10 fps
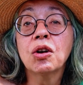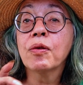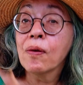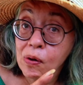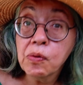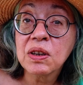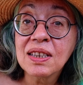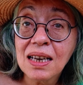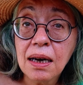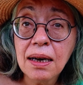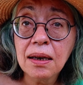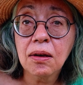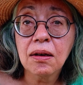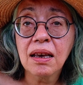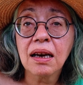Whoever wants to
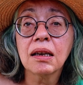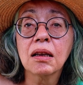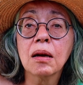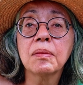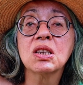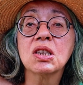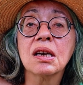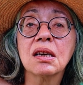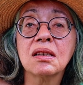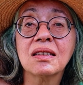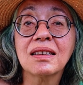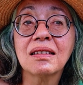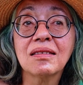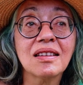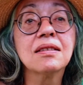argue that climate change
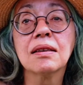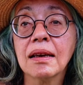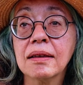doesn't